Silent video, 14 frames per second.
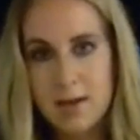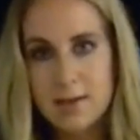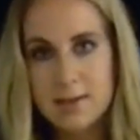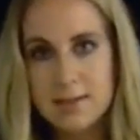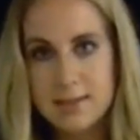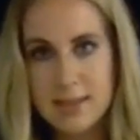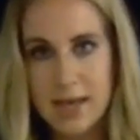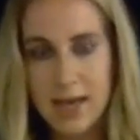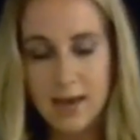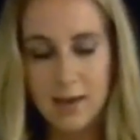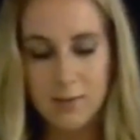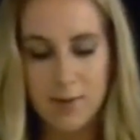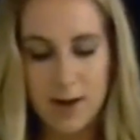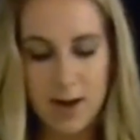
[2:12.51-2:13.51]

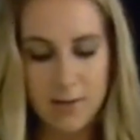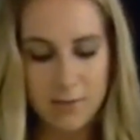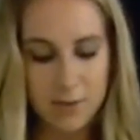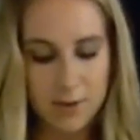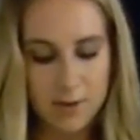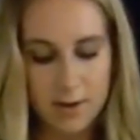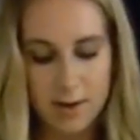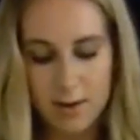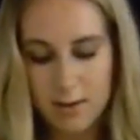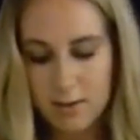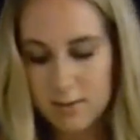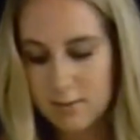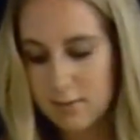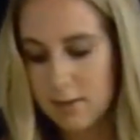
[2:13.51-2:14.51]
steak right off the grill
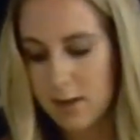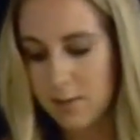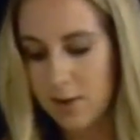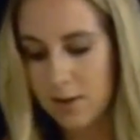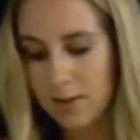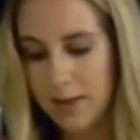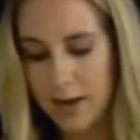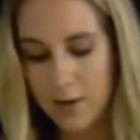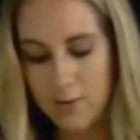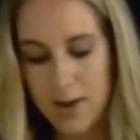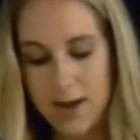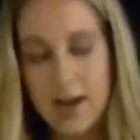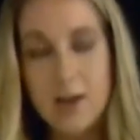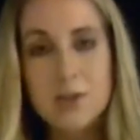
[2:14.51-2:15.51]
that I'm going to layer
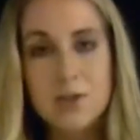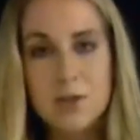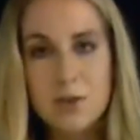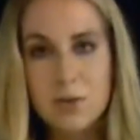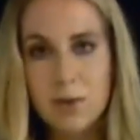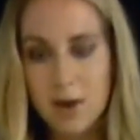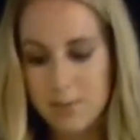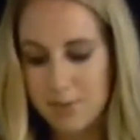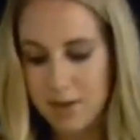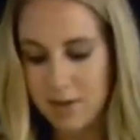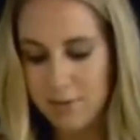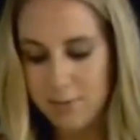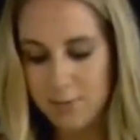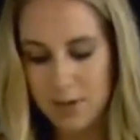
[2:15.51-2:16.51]
right onto a
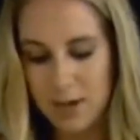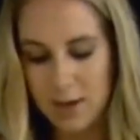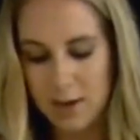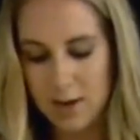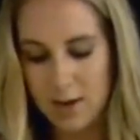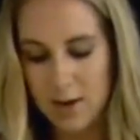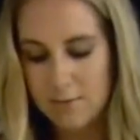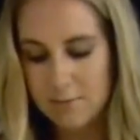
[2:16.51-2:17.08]
beef pita.